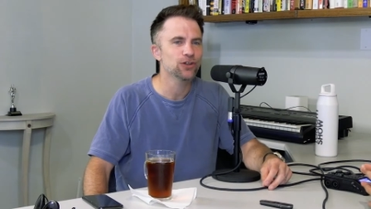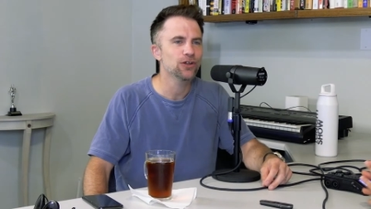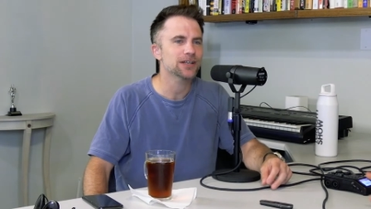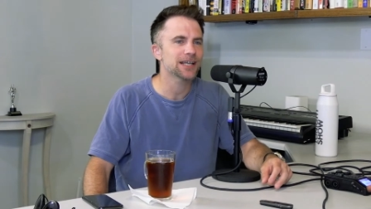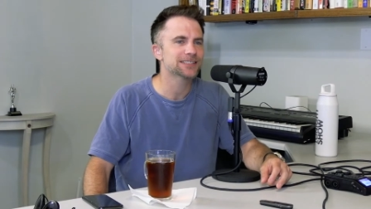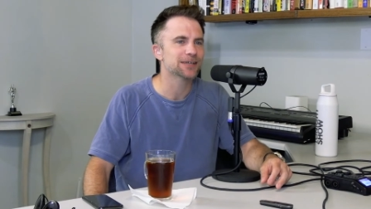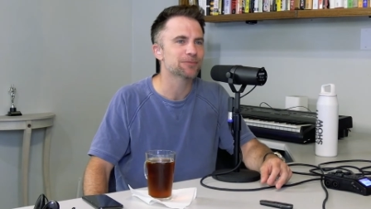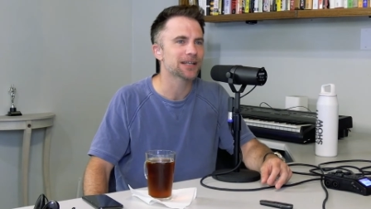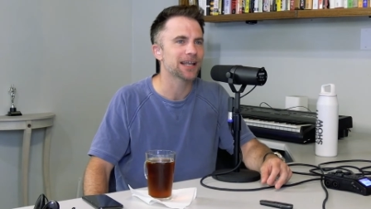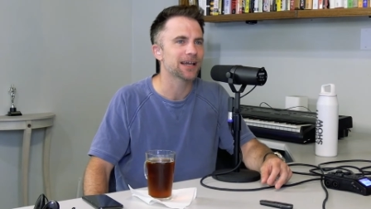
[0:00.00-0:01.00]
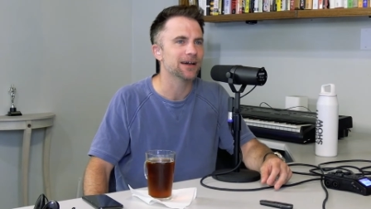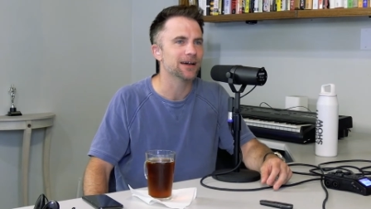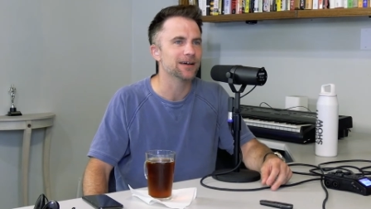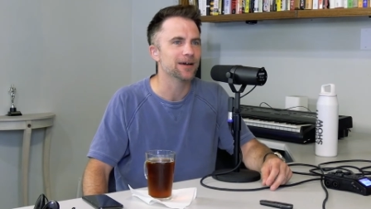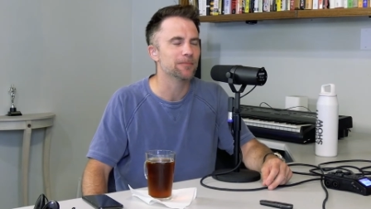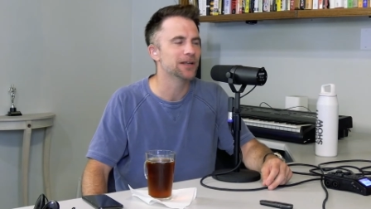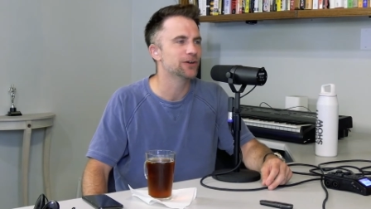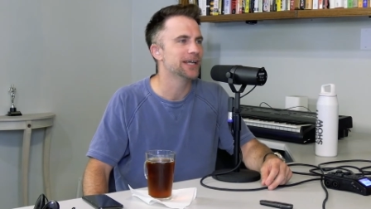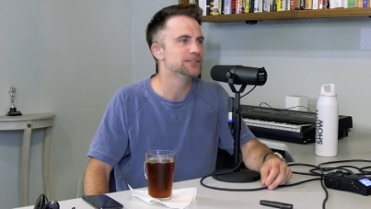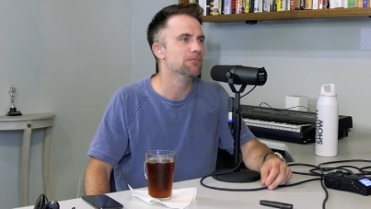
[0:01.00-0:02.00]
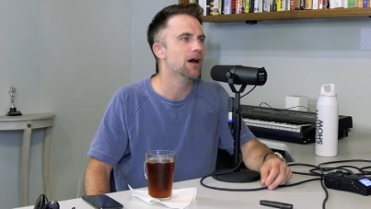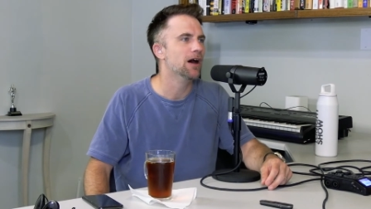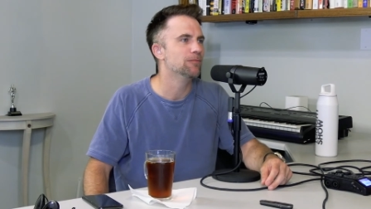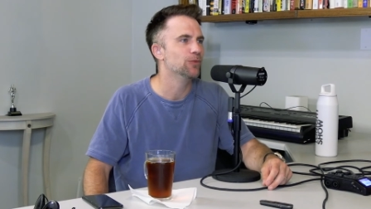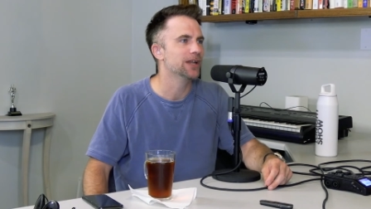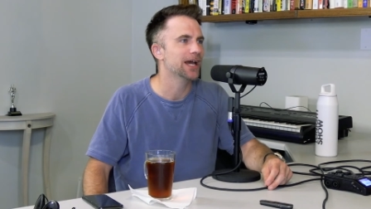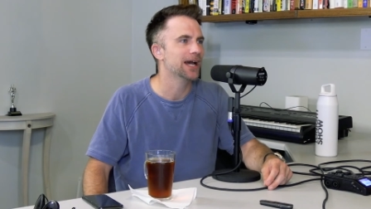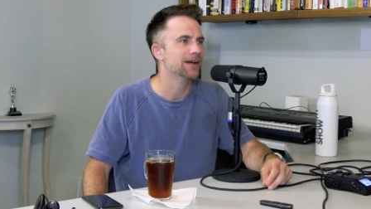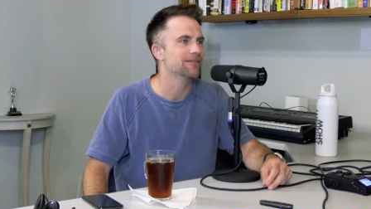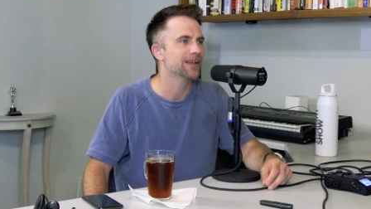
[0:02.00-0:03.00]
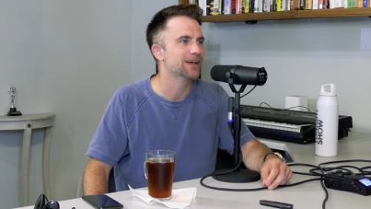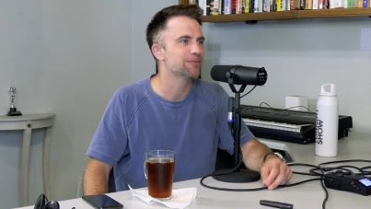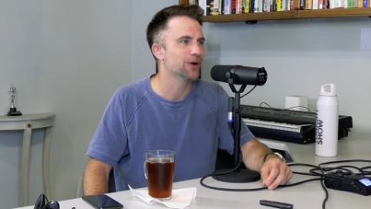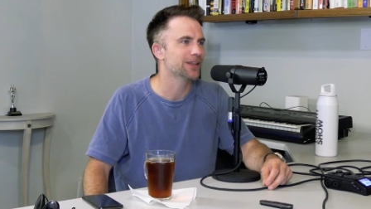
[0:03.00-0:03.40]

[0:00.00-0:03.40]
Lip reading: looked like something like a middle-aged mom would have, like more